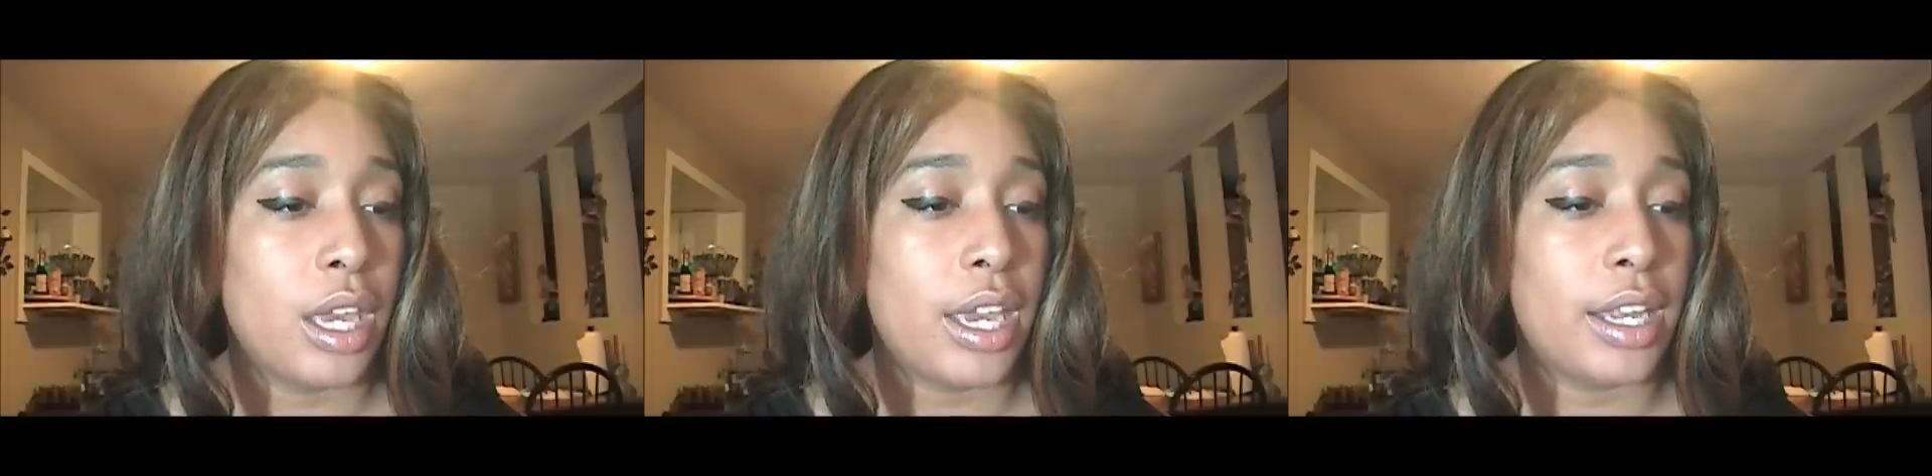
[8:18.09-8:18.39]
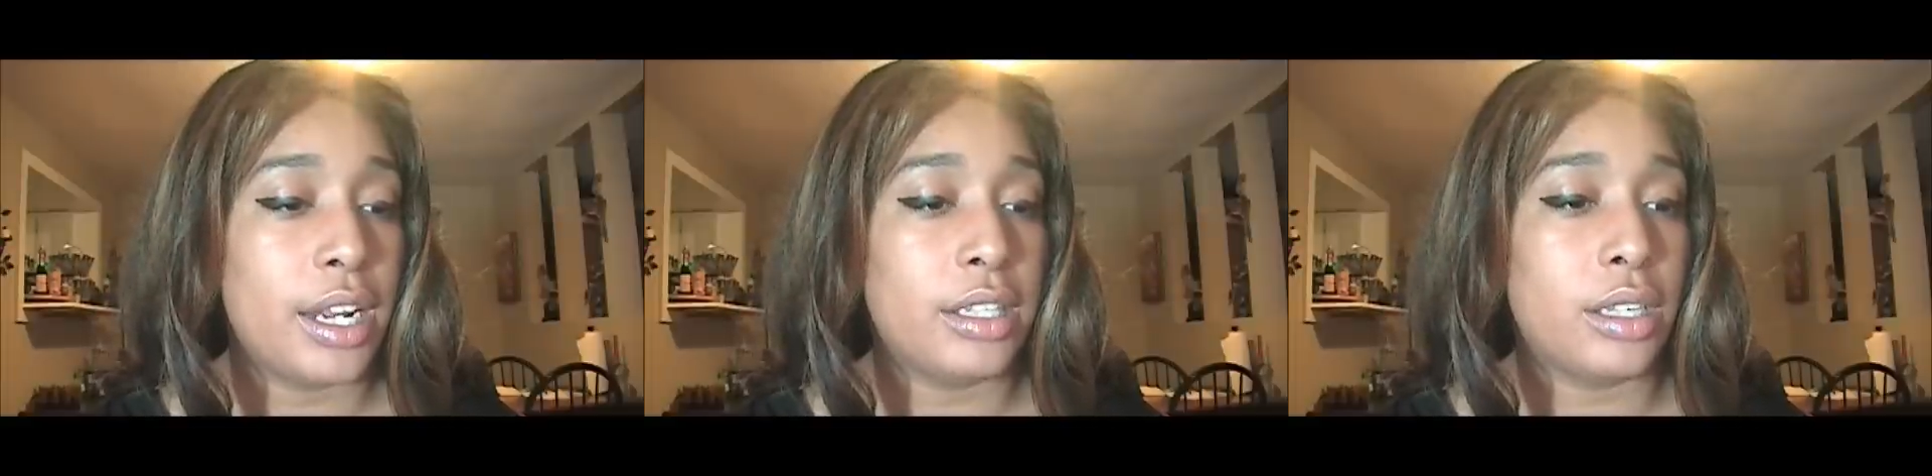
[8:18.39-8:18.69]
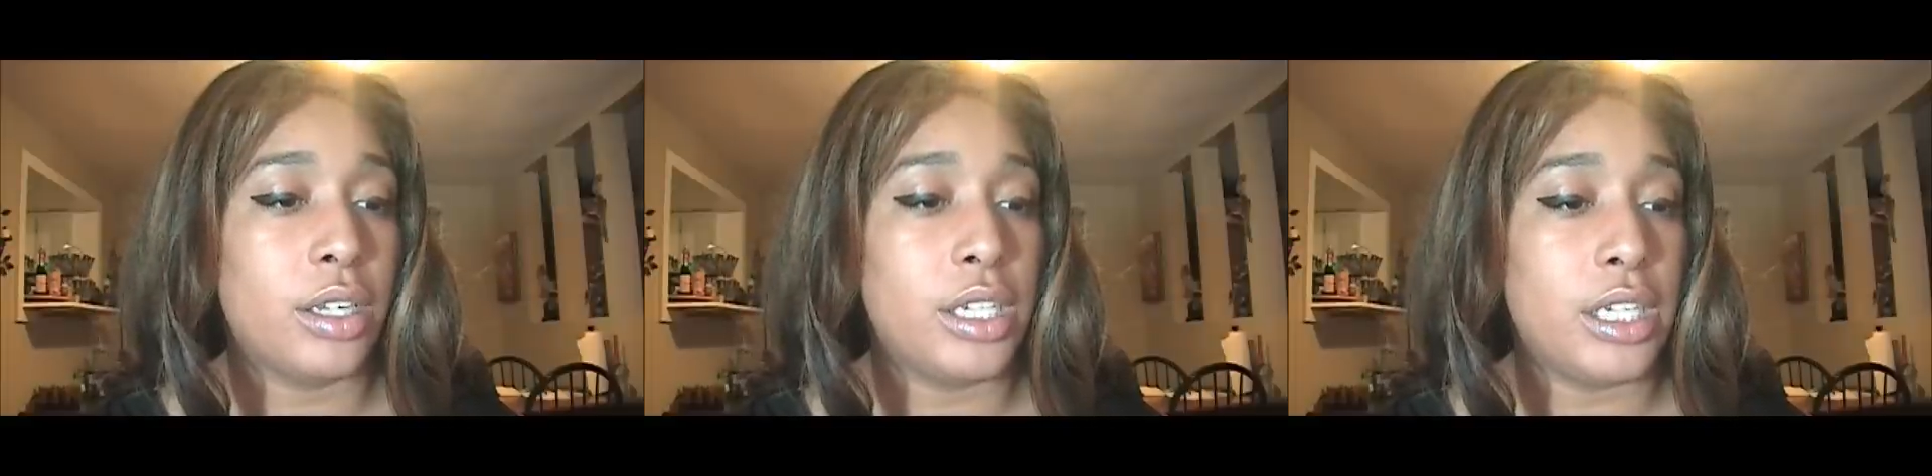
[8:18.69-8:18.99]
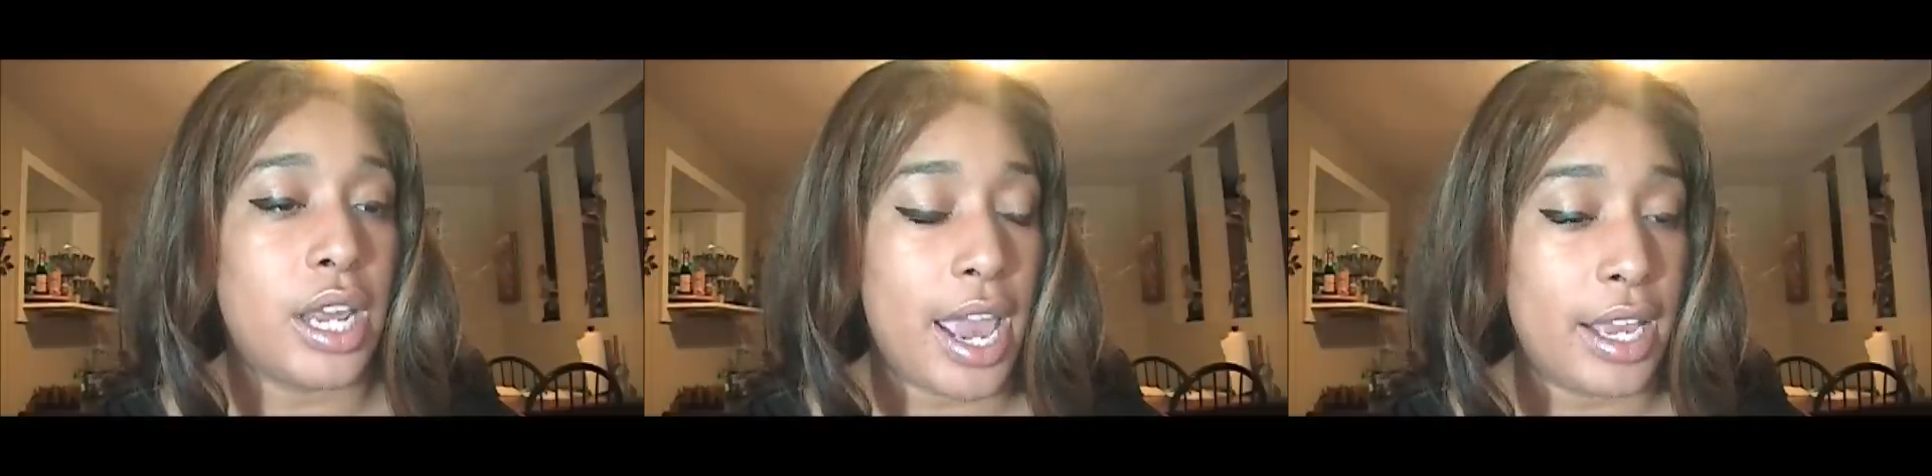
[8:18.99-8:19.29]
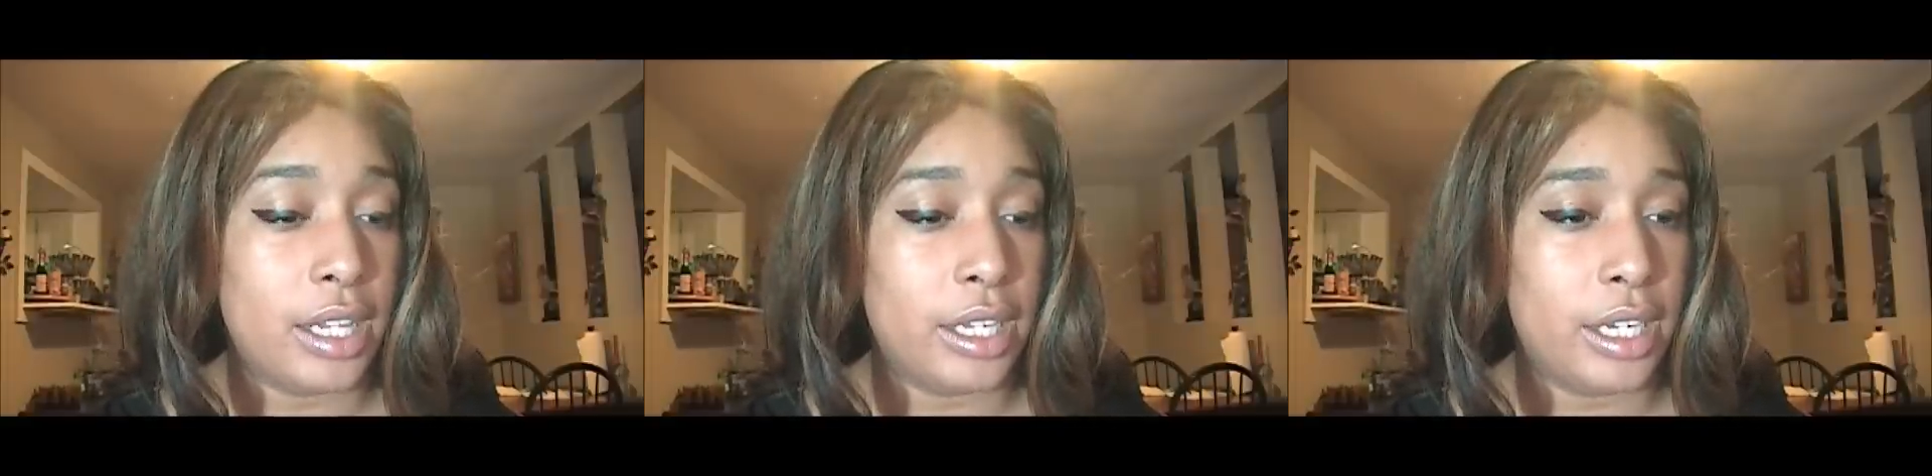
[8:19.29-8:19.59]
it's good
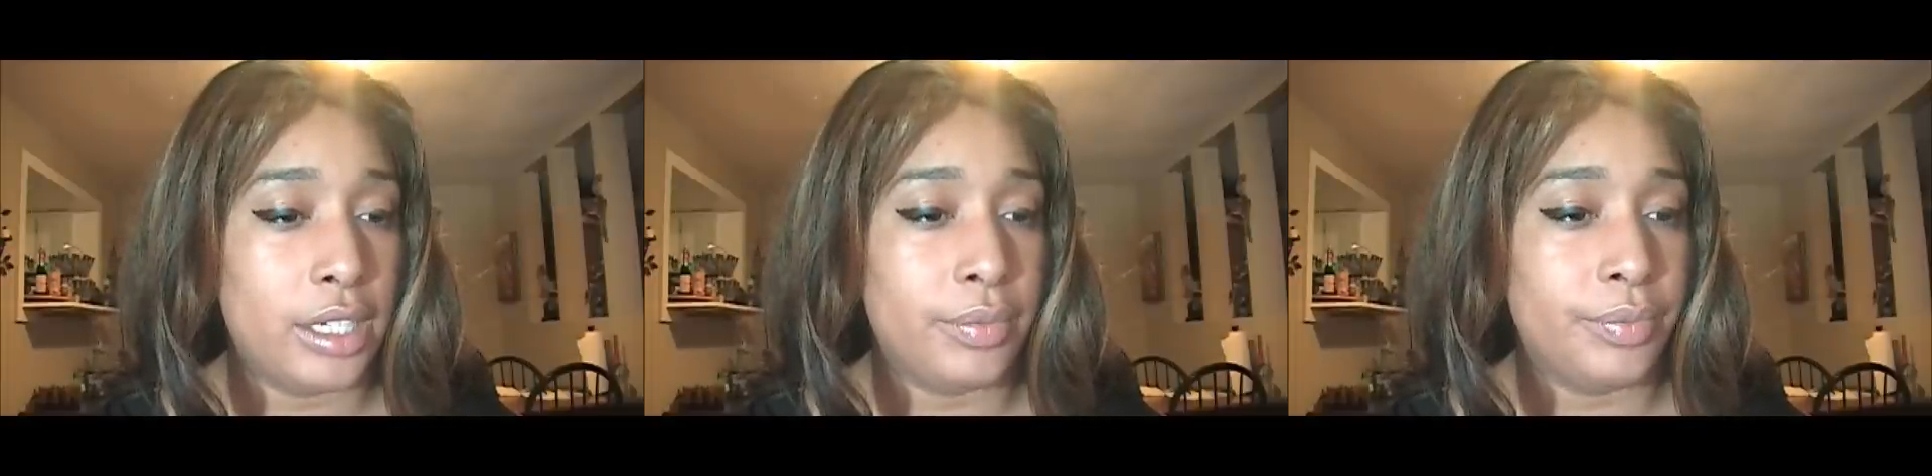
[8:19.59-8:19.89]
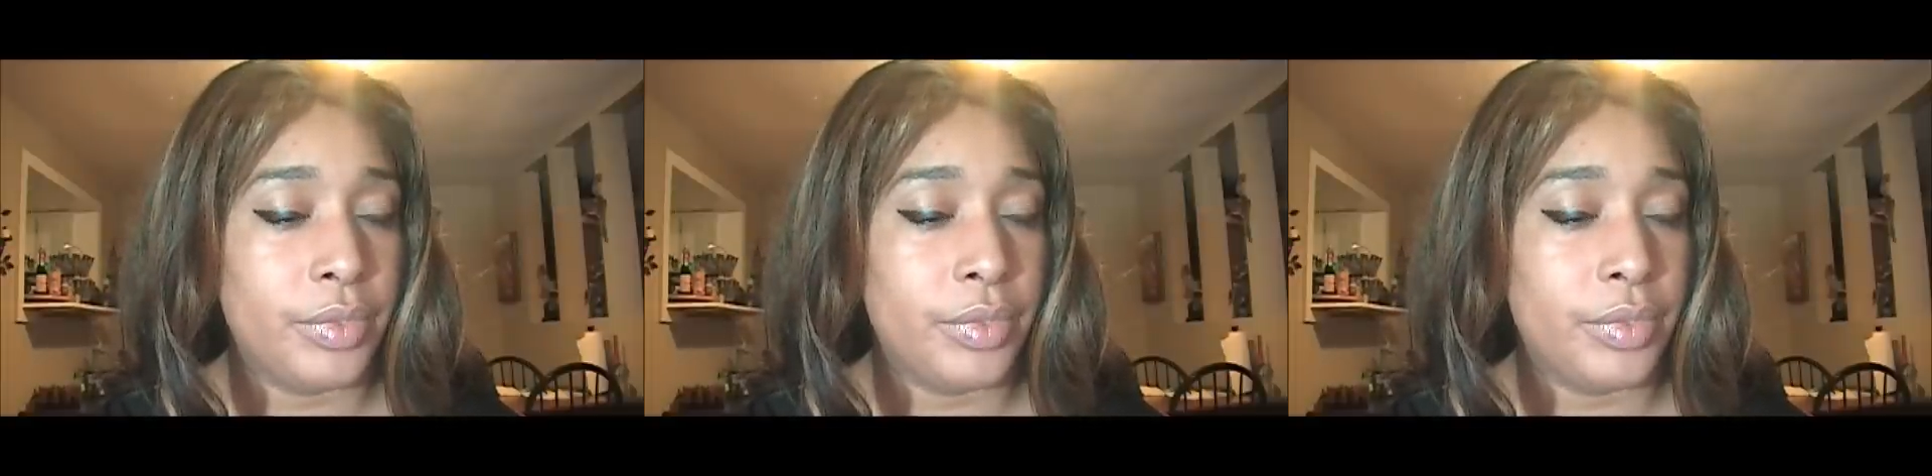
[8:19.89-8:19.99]
detangling,